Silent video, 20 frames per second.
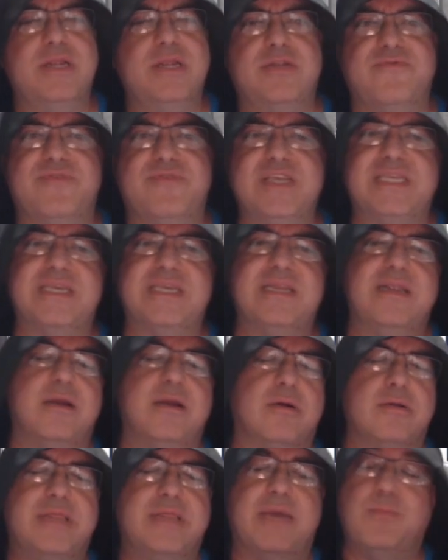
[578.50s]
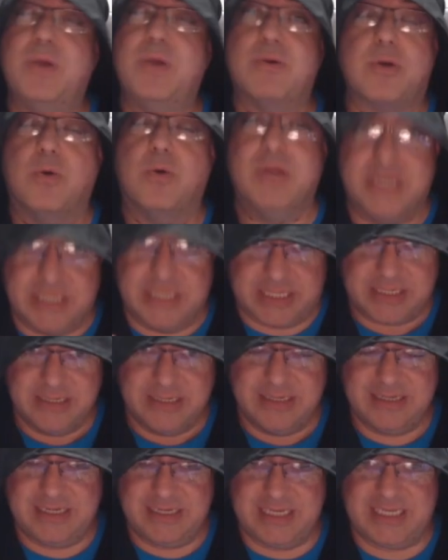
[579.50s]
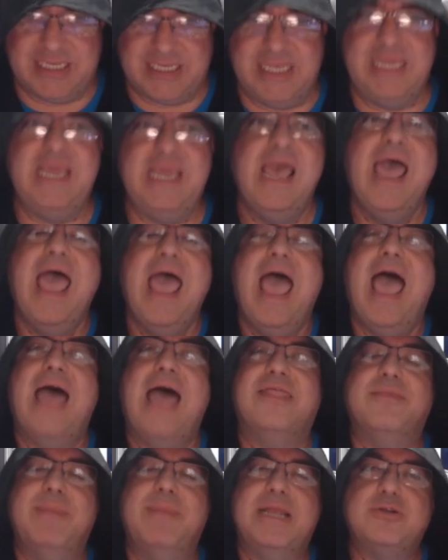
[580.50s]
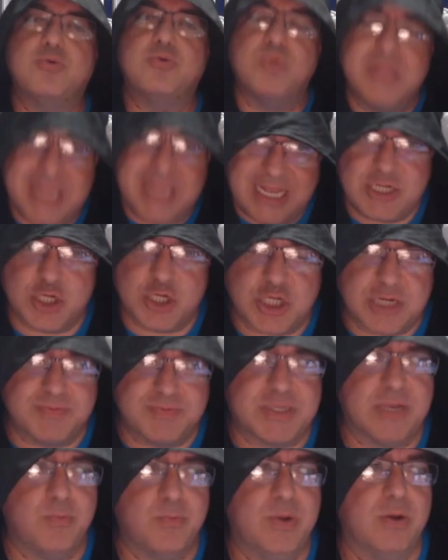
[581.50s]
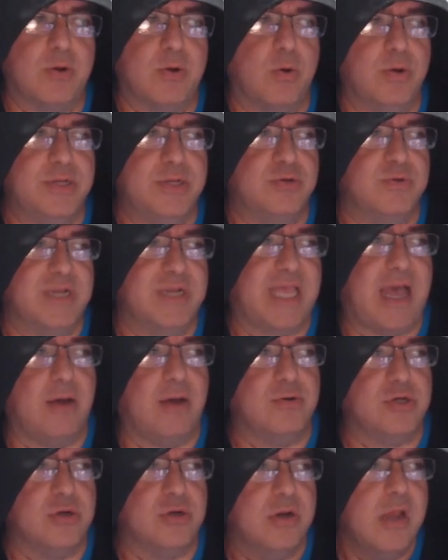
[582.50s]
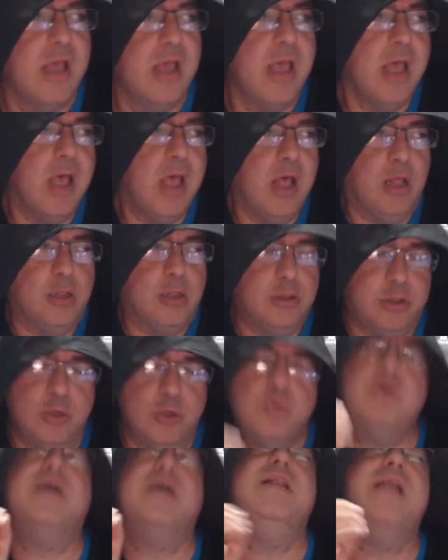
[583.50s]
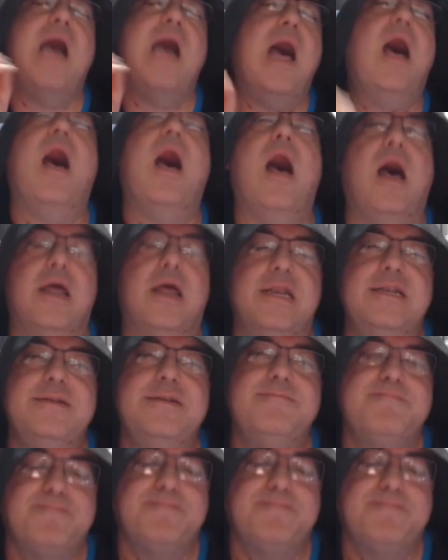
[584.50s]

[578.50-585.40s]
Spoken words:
to visit, or that we are going to see, and the major relationships that we are going to encounter. Luke and Han